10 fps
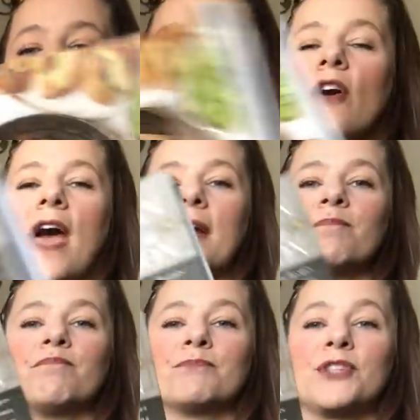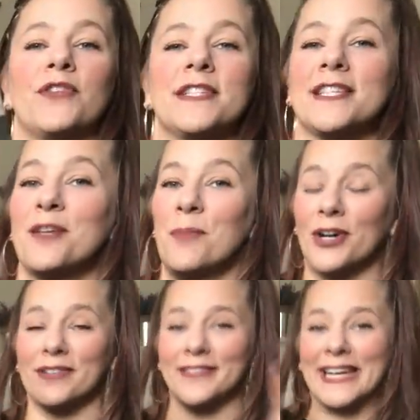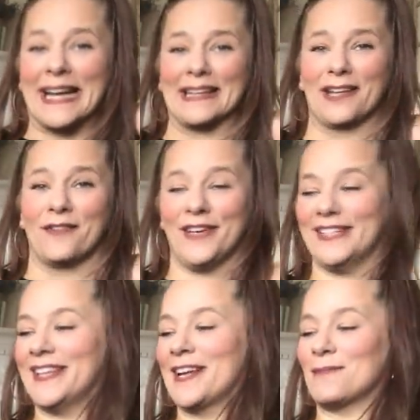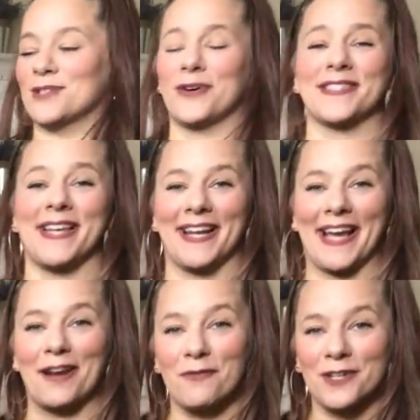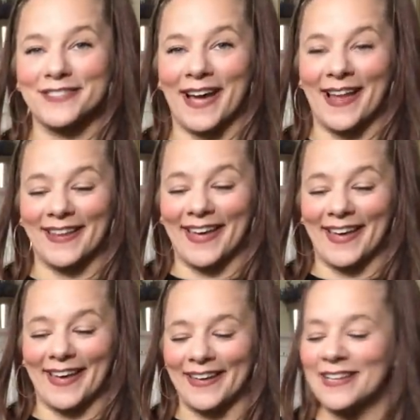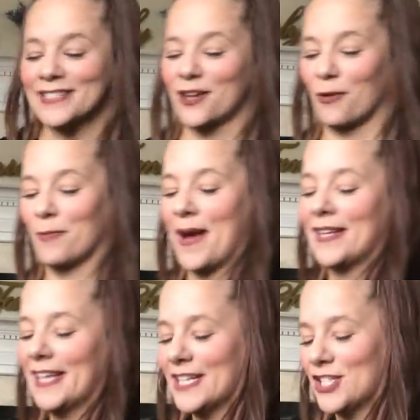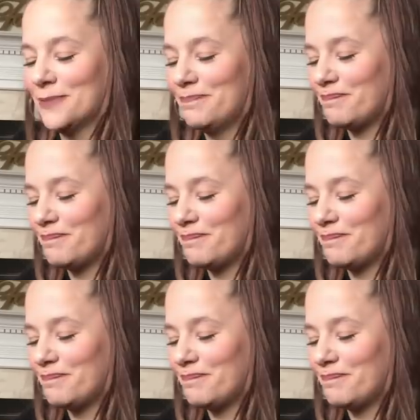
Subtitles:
Okay, so this is the book, and I love it. And I'm so excited I got it for a dollar to go with my collection.